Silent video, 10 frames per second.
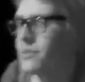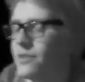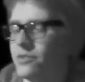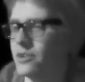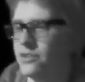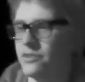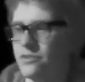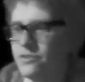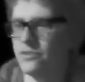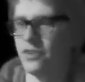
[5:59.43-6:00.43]
they want to do
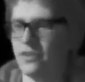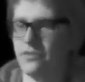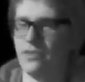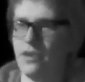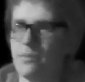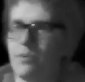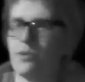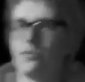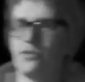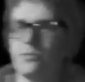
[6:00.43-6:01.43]
is disgusting. The
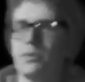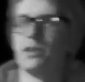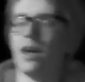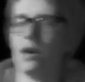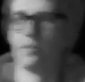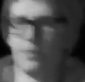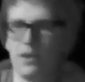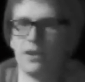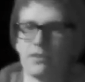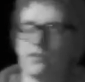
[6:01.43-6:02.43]
impulse should be to help,
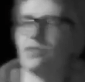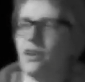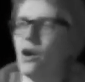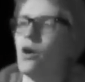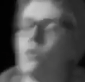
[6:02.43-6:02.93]
to say, oh,